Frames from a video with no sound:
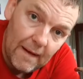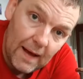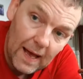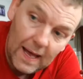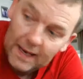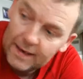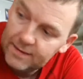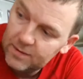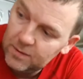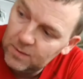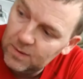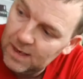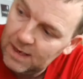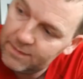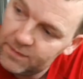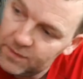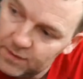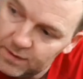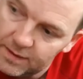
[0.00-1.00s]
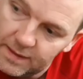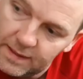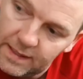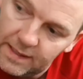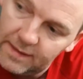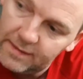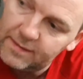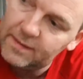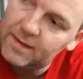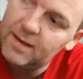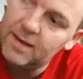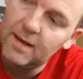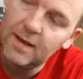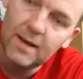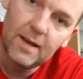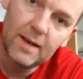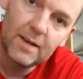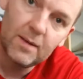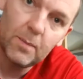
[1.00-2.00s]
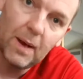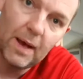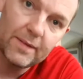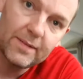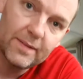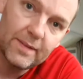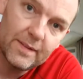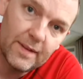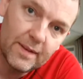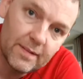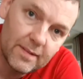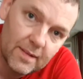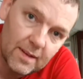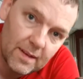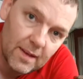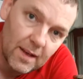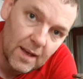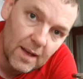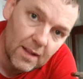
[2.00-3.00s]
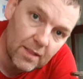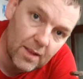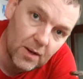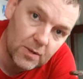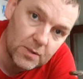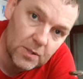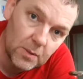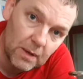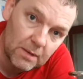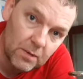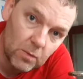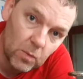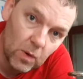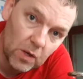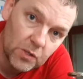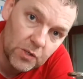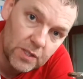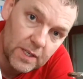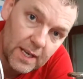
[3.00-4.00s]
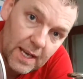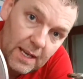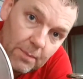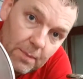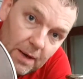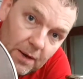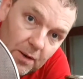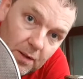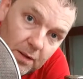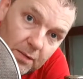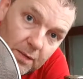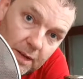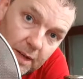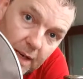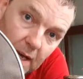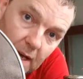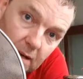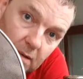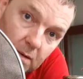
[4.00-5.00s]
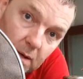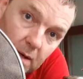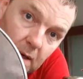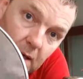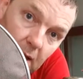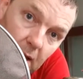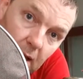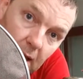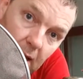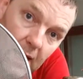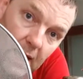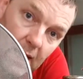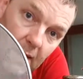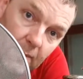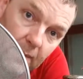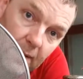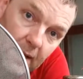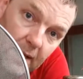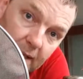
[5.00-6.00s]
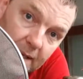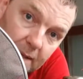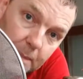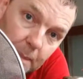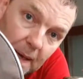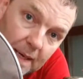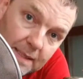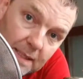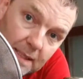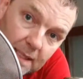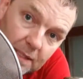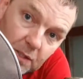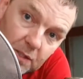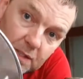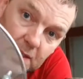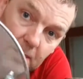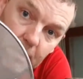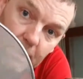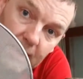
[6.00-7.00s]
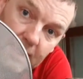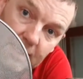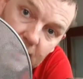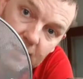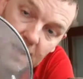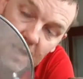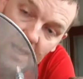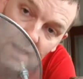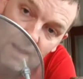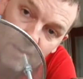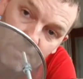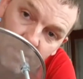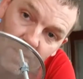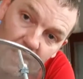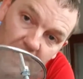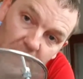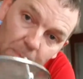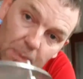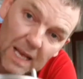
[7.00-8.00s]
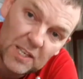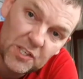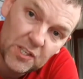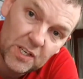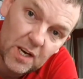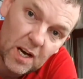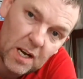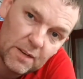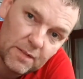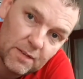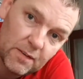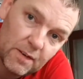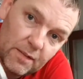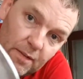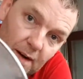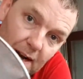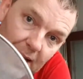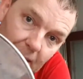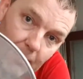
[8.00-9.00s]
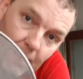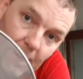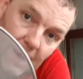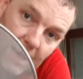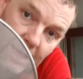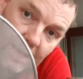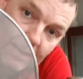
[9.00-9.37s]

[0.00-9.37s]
And what I've done is, might have seen this, those who haven't watched it, in my other video, and it's basically just a splash guard for a frying pan,